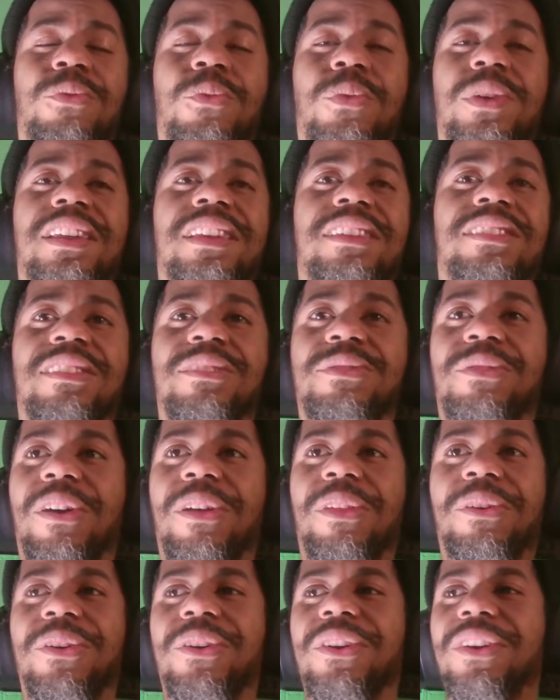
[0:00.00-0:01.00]
is his
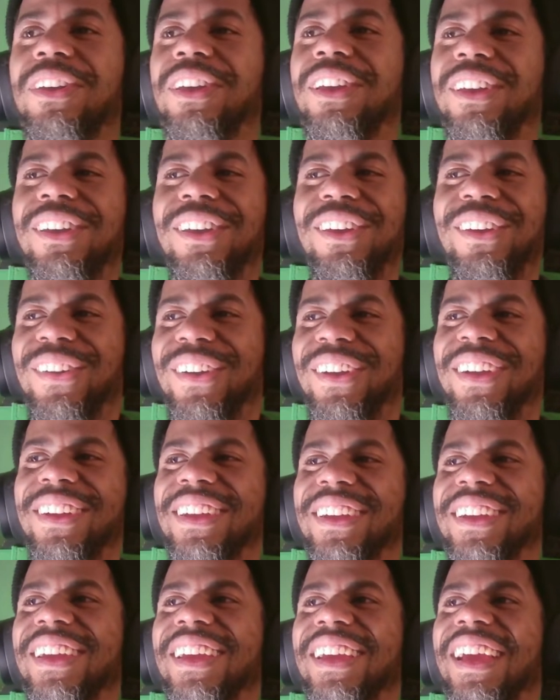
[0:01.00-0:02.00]
father?
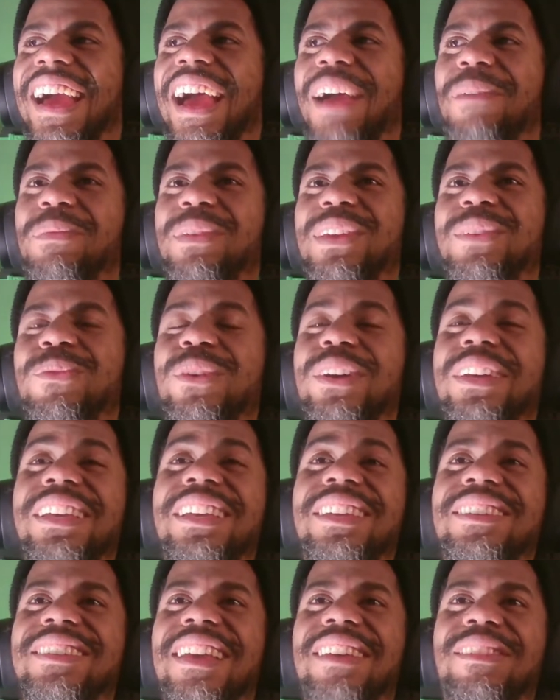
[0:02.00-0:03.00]
I mean, he
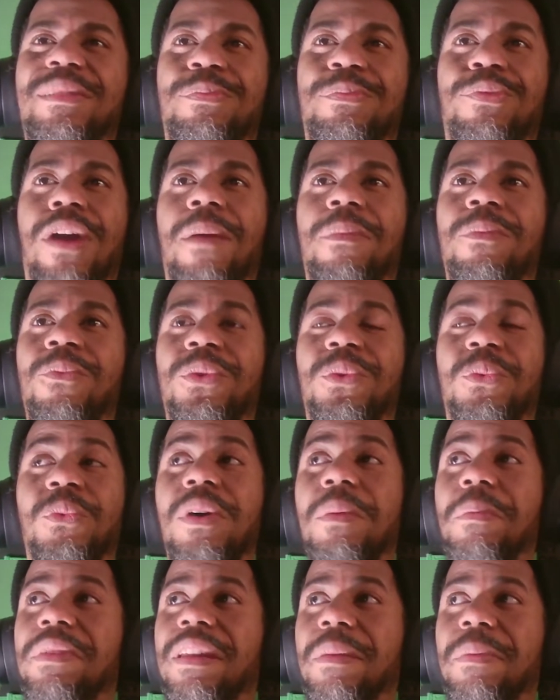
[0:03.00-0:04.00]
just has a problem with
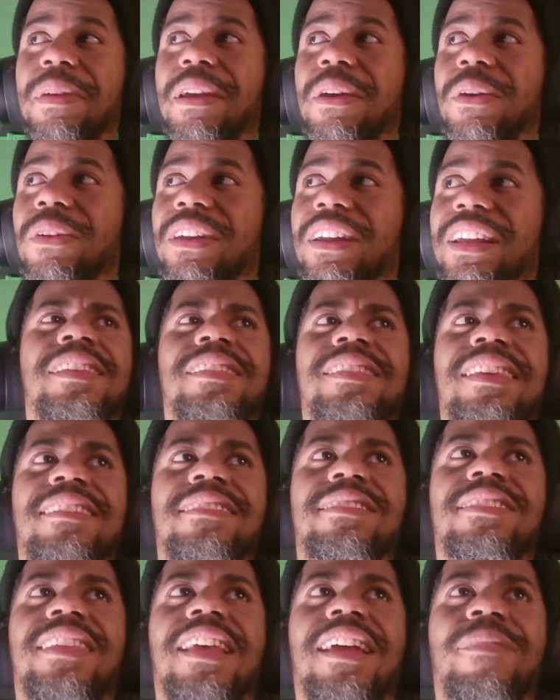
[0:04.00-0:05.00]
women, apparently. He thinks
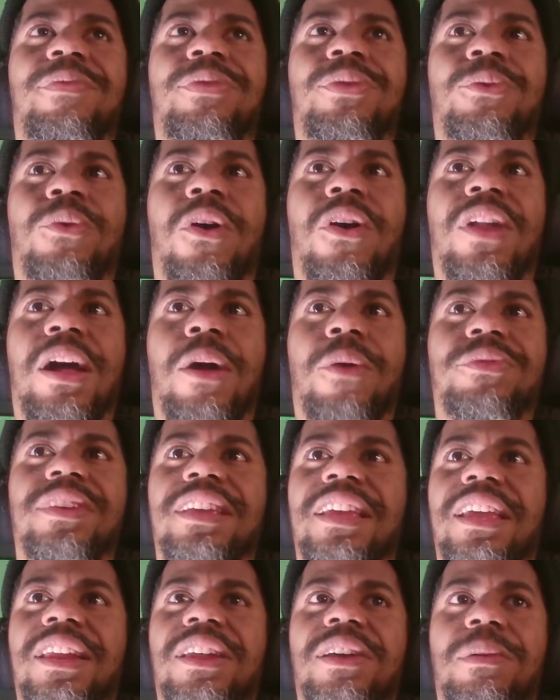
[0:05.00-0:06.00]
that they're all out to
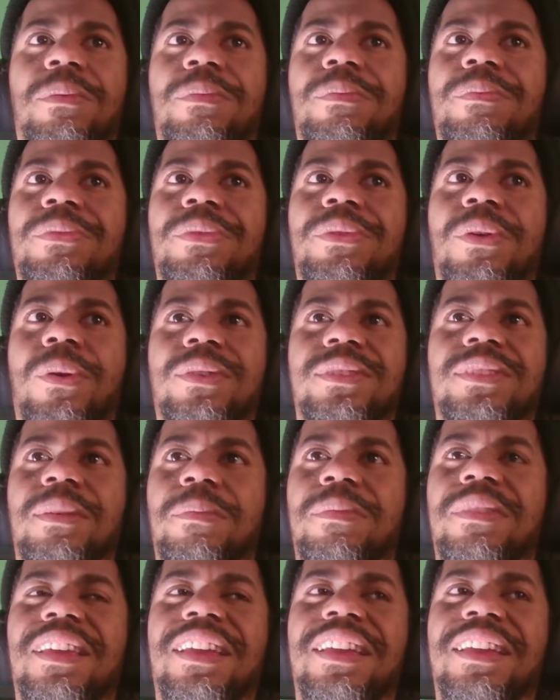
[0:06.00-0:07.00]
get him or
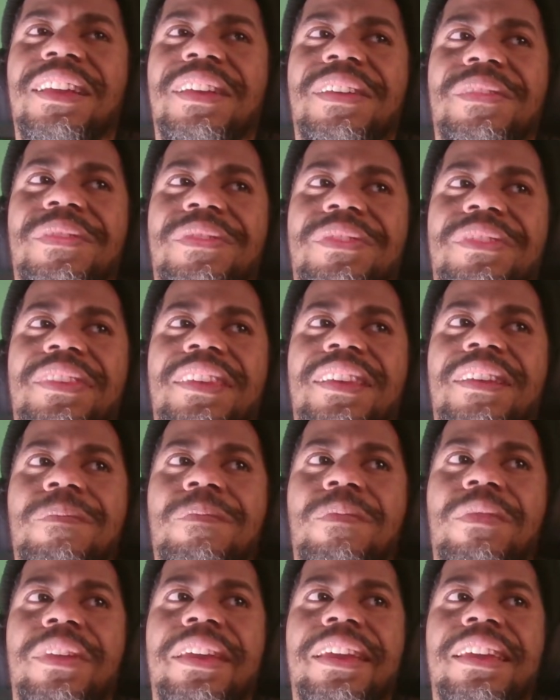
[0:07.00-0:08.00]
something.
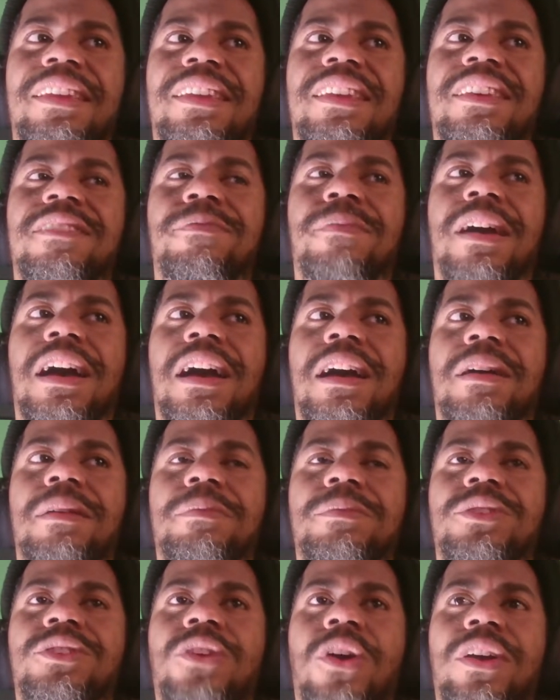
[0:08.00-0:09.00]
And his mom
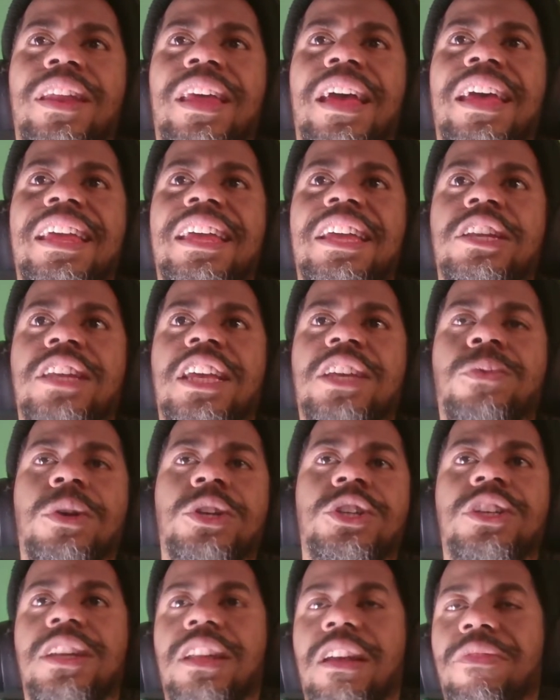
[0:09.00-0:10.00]
saw that, and that's why
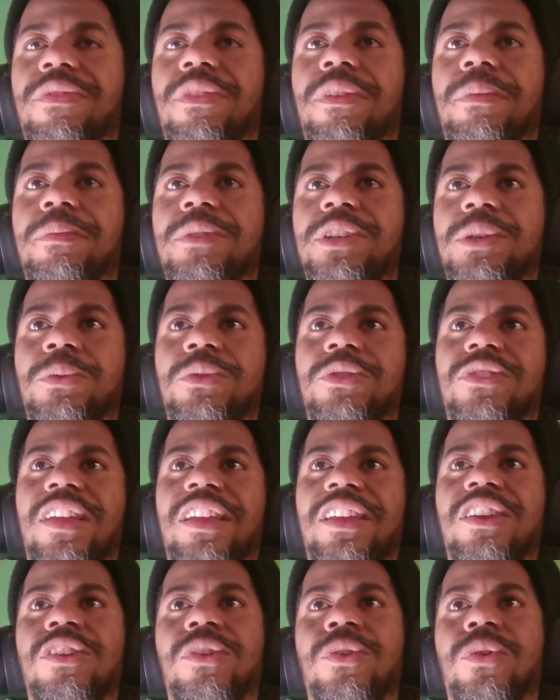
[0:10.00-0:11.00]
she left him. She was like,
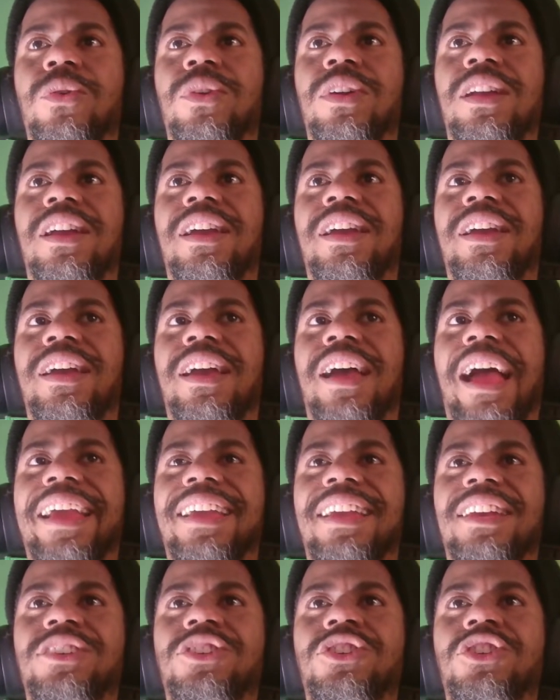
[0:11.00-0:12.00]
you know, I
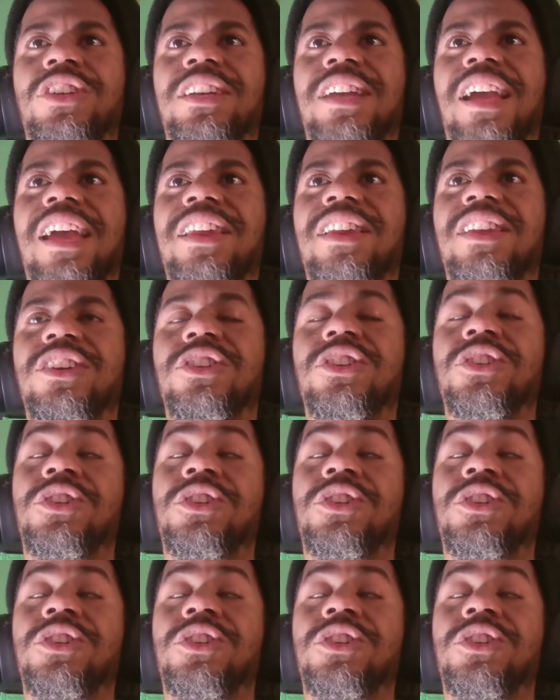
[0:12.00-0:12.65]
guess she kind of,